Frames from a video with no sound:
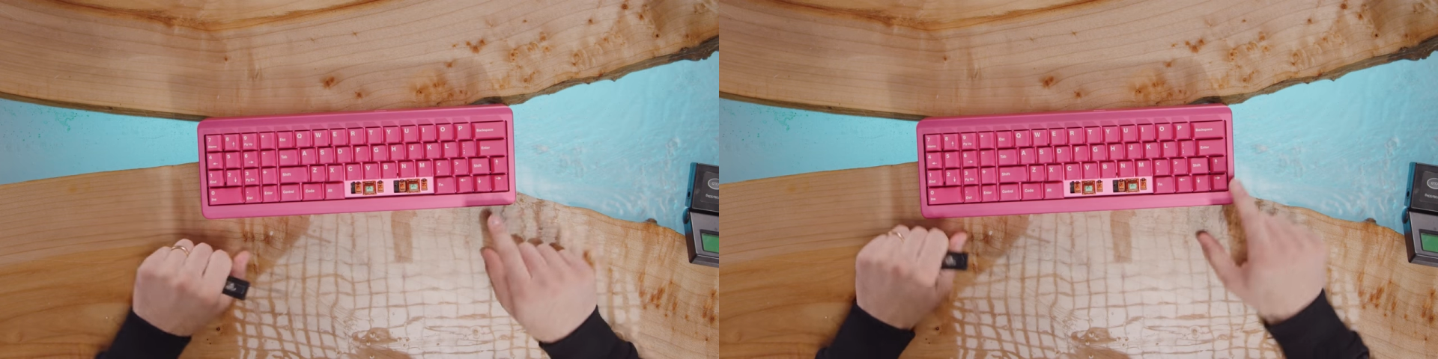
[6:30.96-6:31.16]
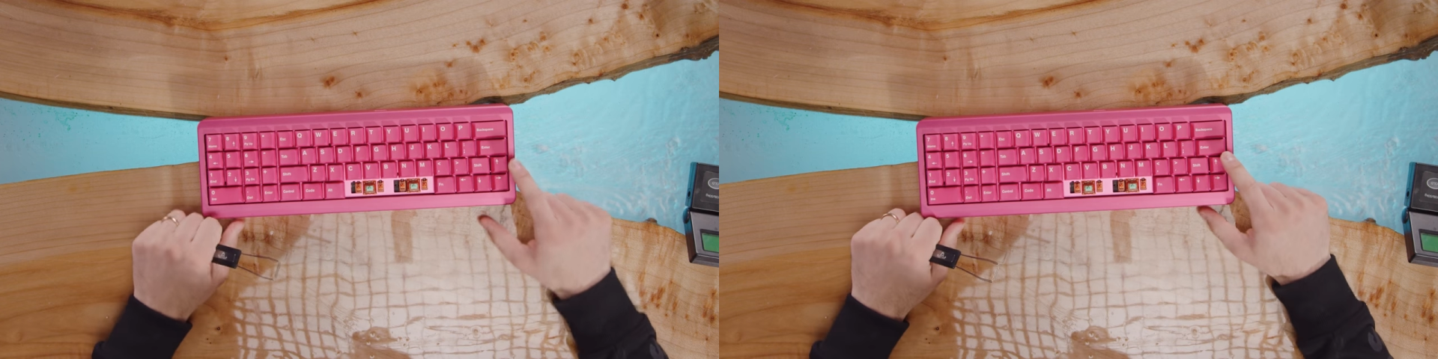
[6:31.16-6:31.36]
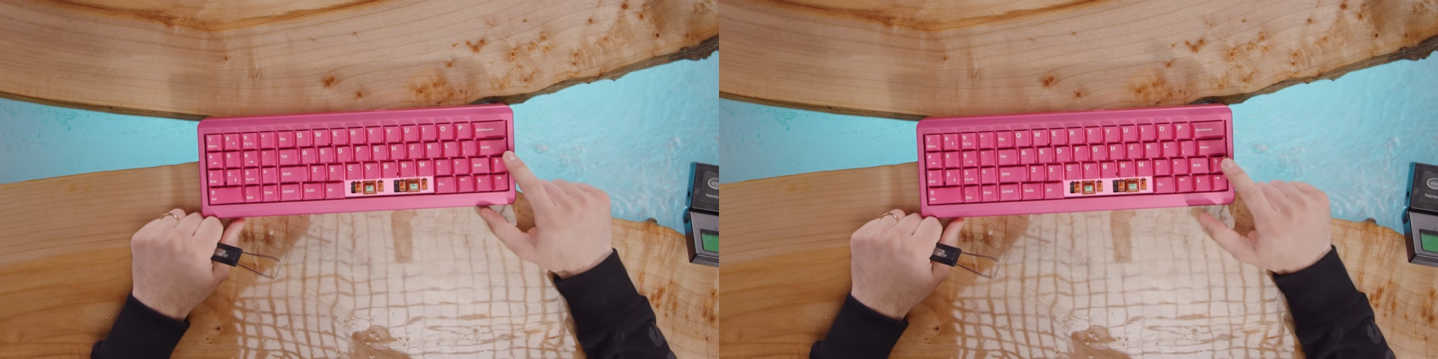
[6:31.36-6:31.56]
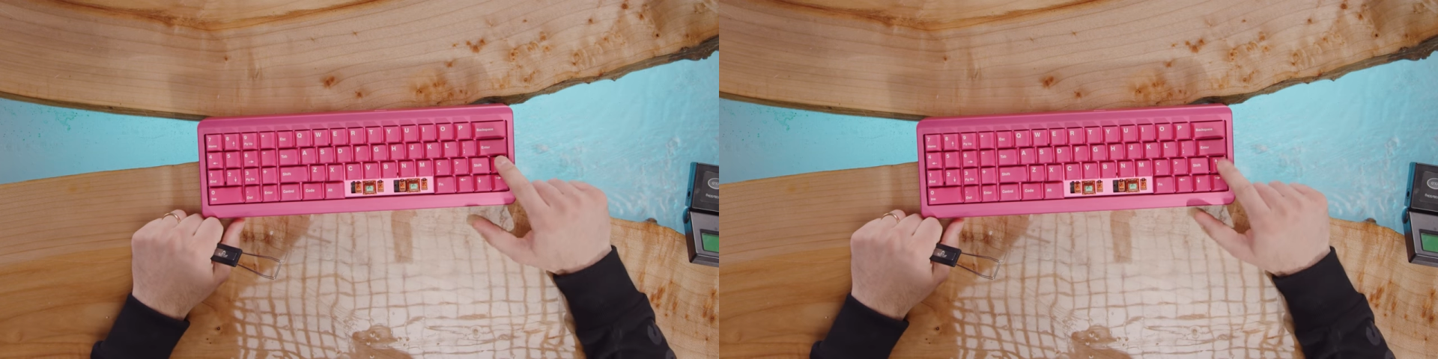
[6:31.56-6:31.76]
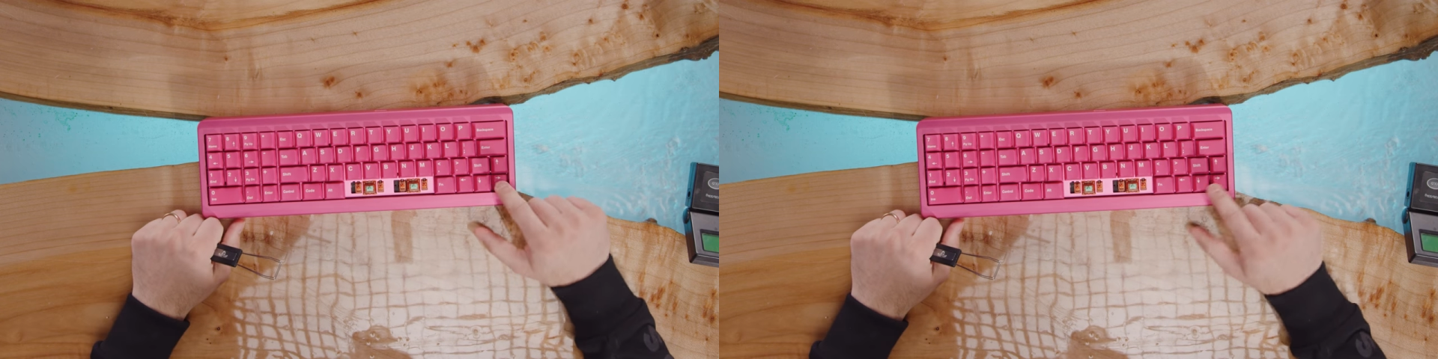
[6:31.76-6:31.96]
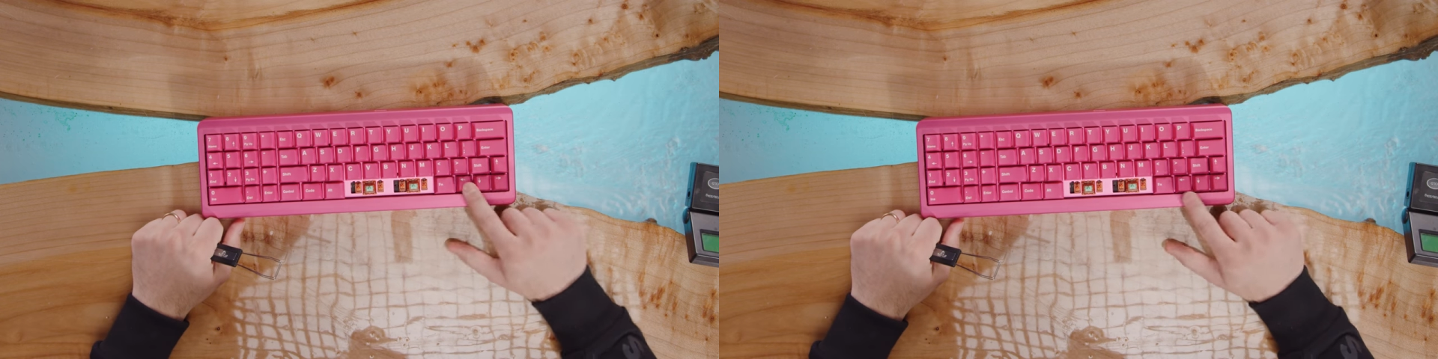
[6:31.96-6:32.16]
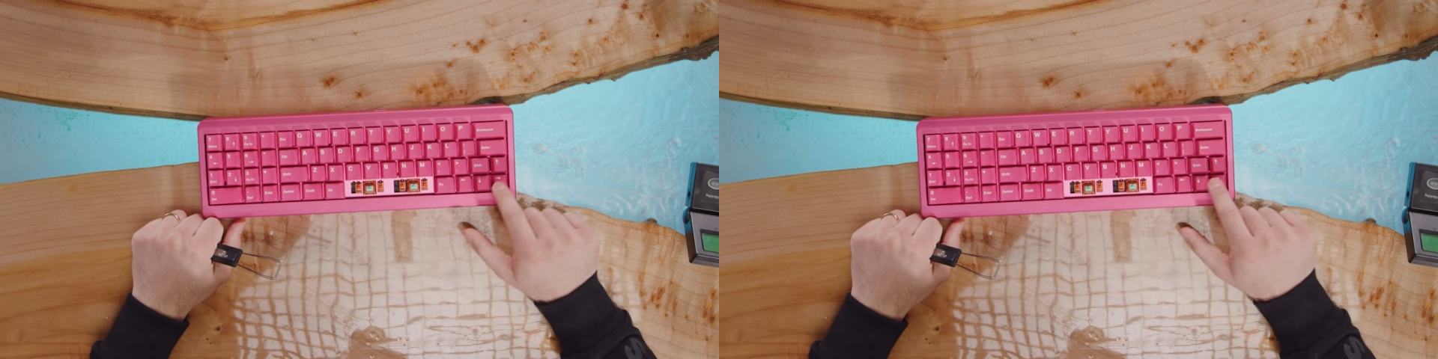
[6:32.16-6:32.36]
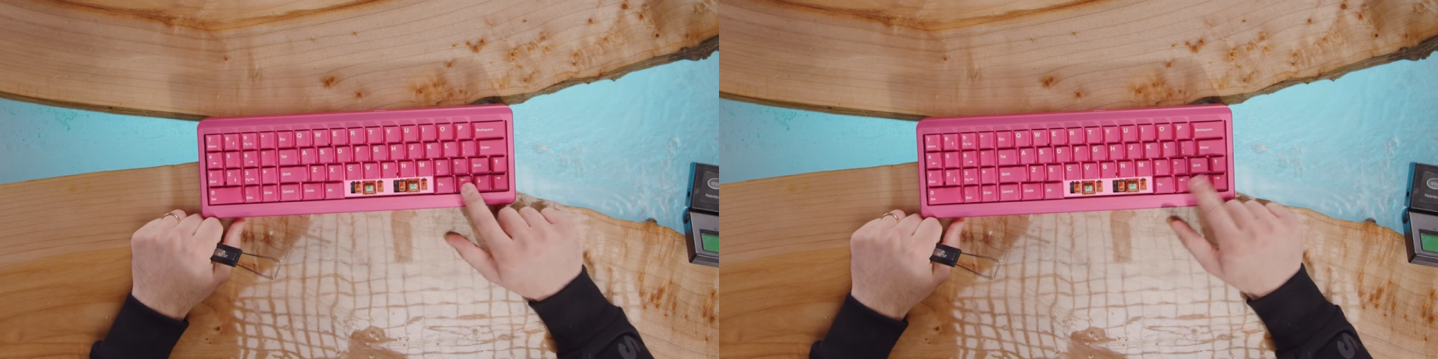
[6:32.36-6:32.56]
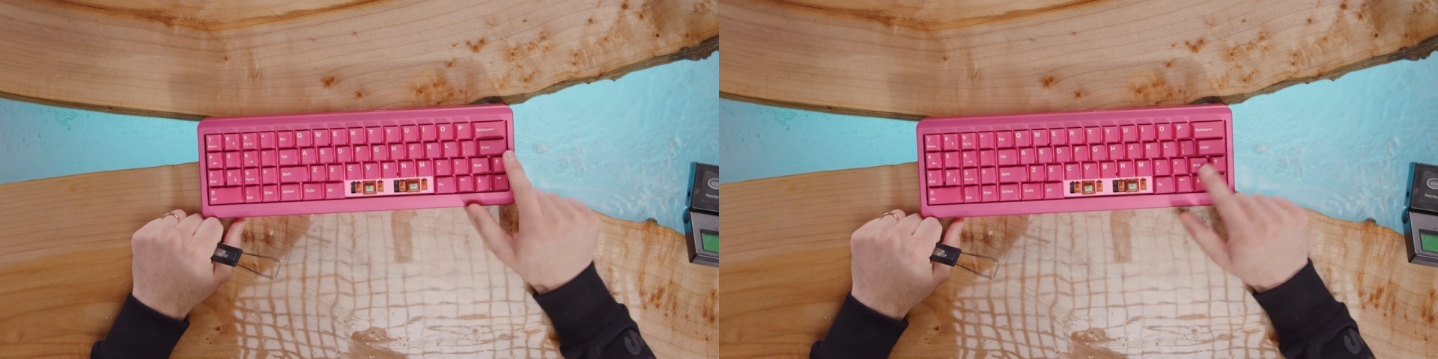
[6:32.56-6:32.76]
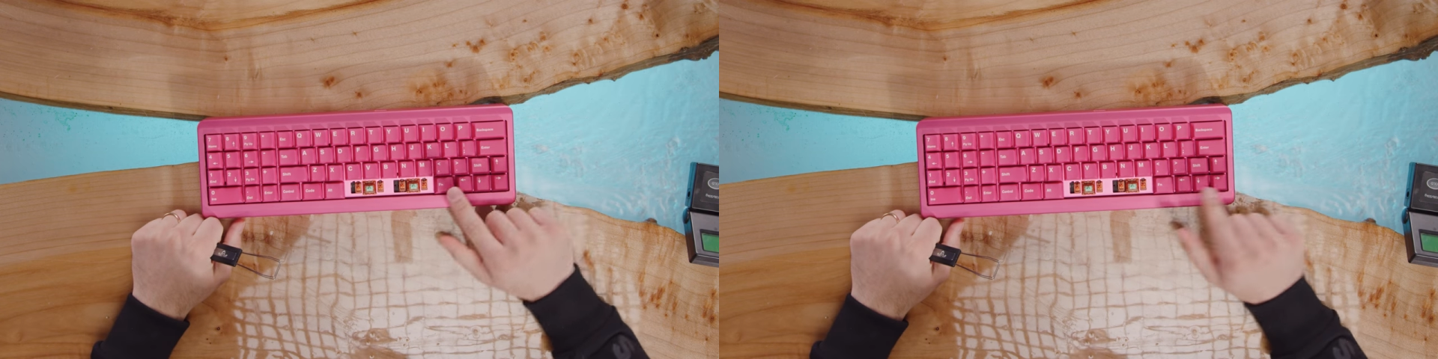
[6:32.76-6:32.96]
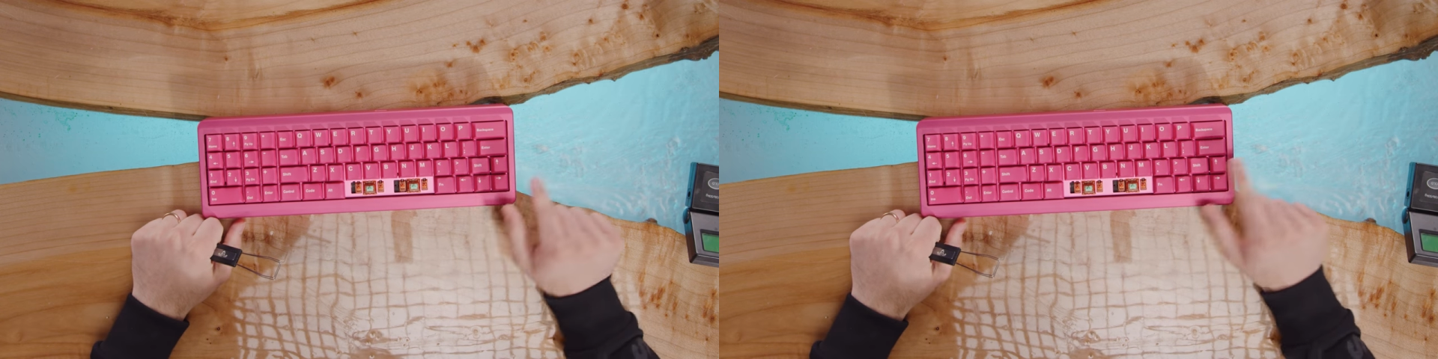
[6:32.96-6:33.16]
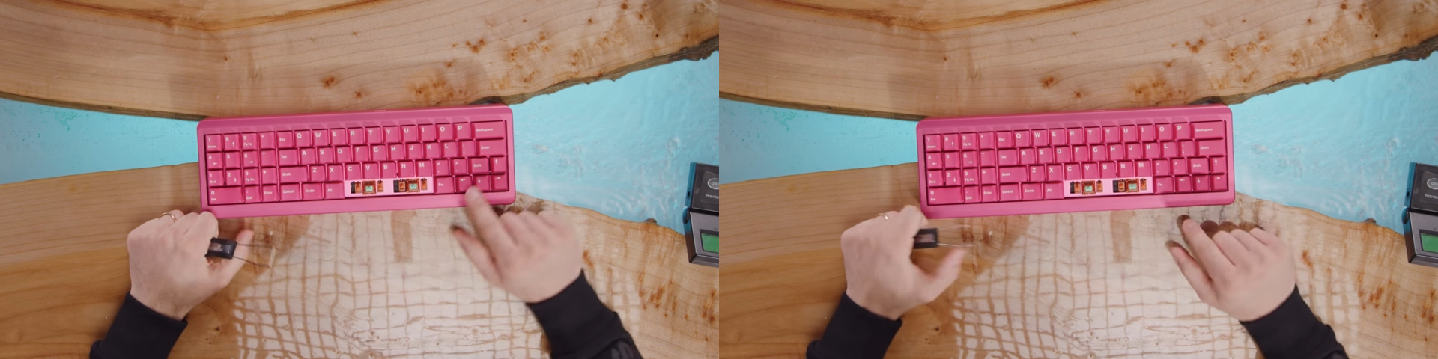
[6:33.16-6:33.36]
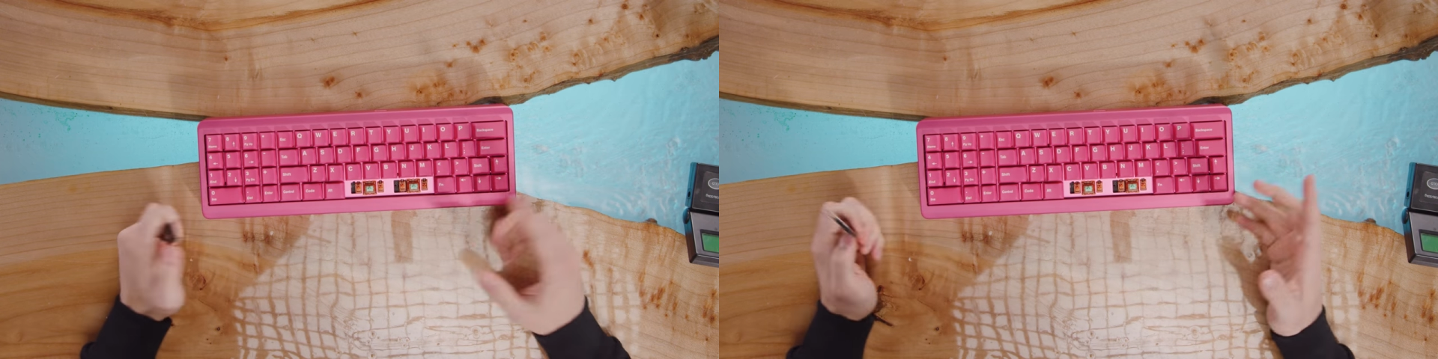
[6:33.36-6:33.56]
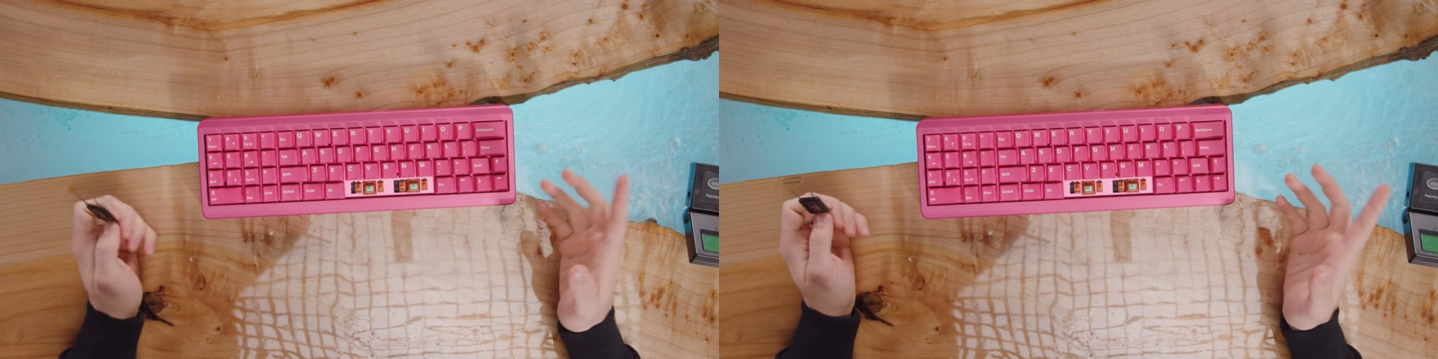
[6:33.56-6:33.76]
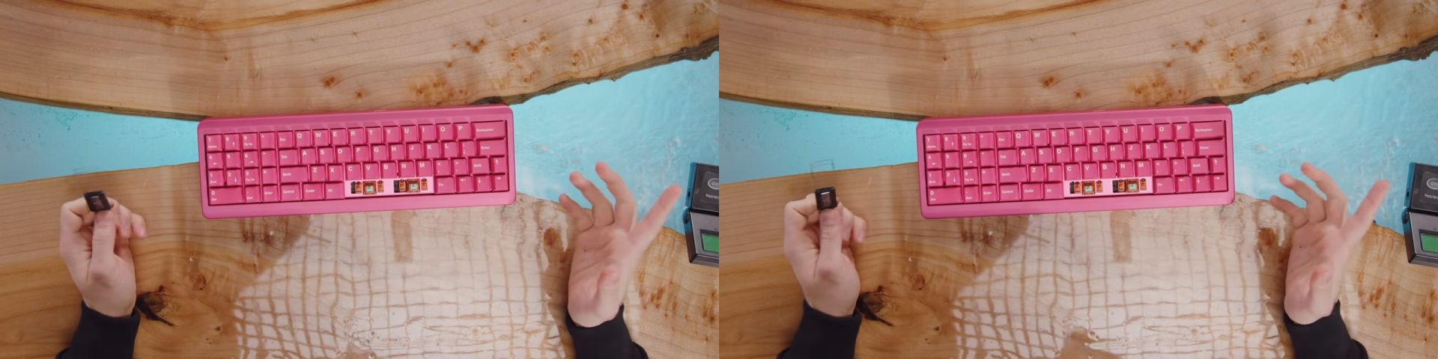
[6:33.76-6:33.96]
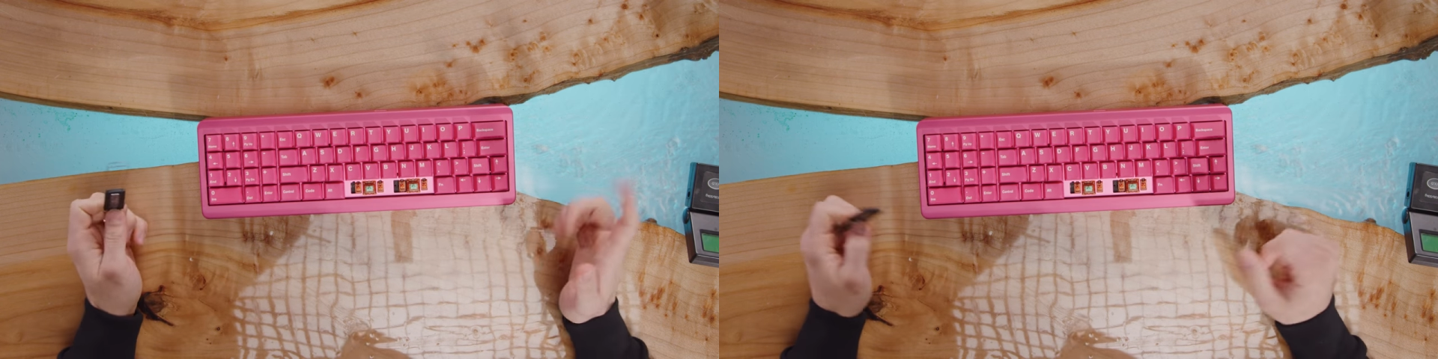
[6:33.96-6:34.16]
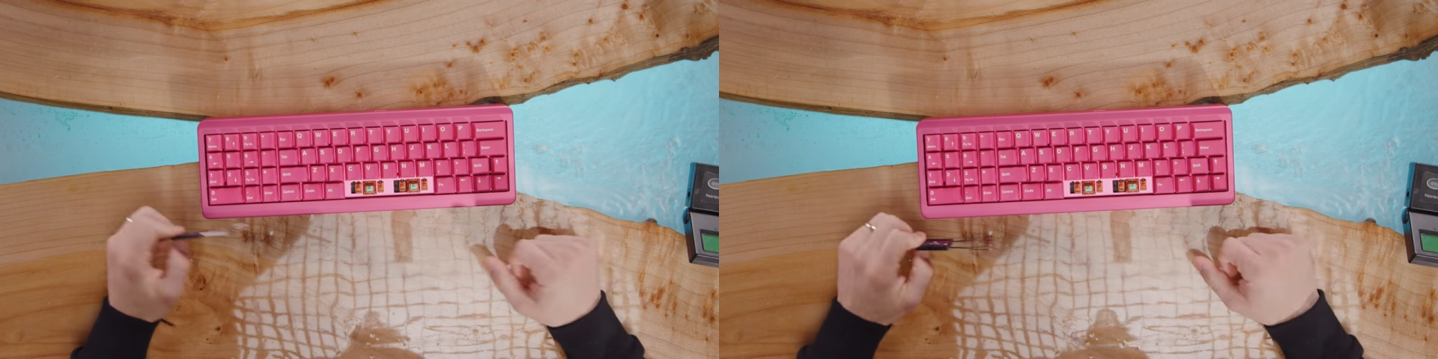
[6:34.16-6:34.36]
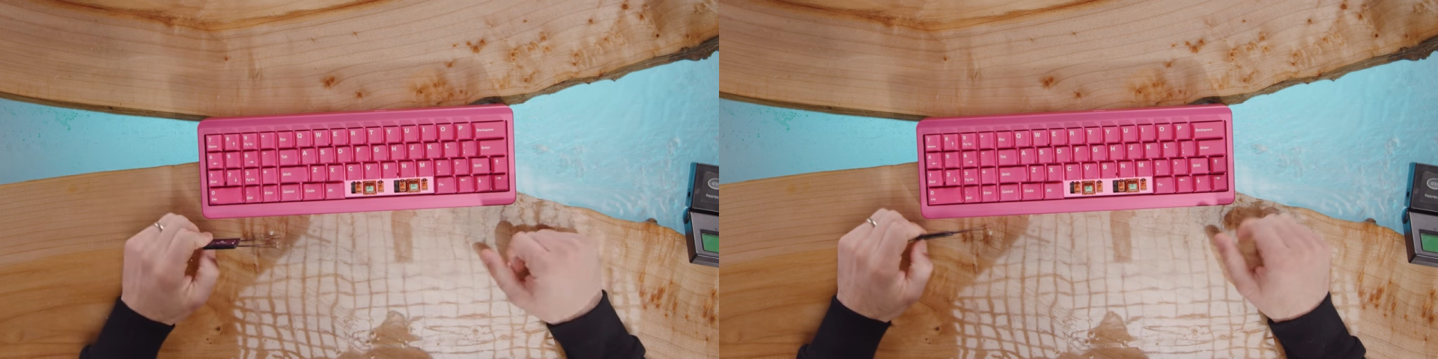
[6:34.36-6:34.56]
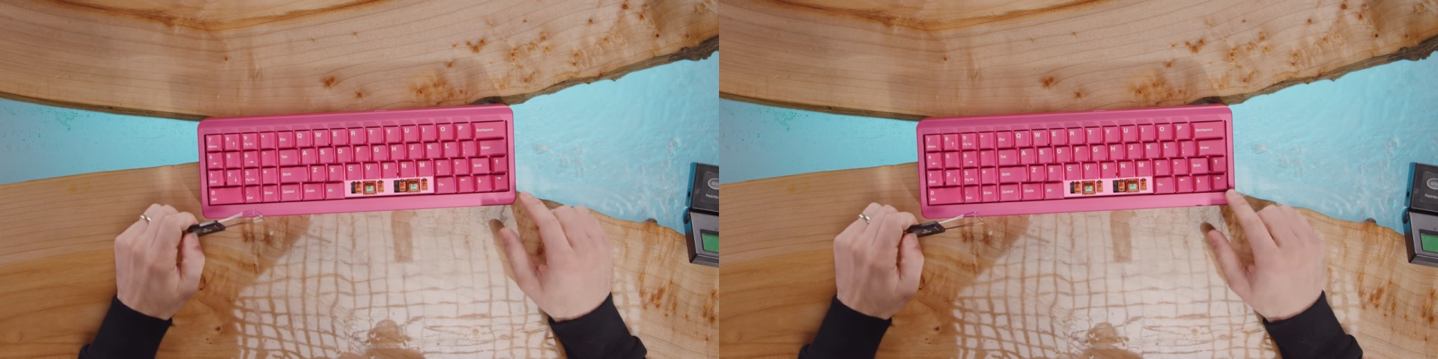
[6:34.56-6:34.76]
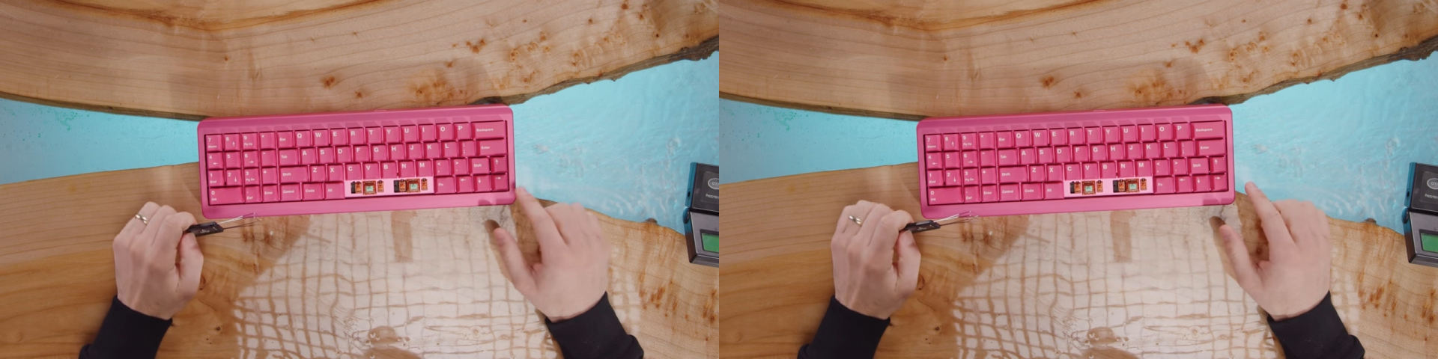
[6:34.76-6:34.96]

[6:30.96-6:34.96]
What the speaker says: No face is visible, so there are no lips to read.